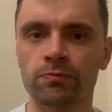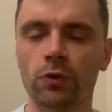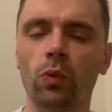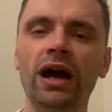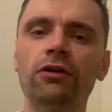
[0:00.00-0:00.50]

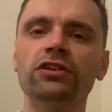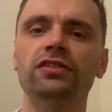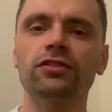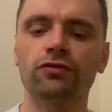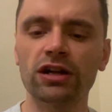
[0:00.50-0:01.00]
But where is
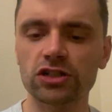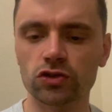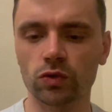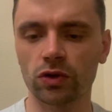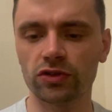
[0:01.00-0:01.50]
this French
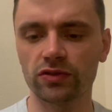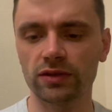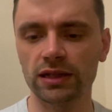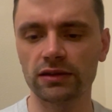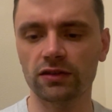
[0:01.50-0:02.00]
squad
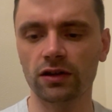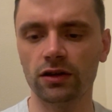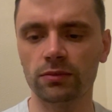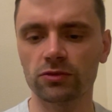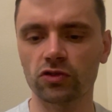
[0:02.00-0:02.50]
in
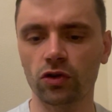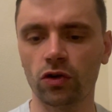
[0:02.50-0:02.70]
terms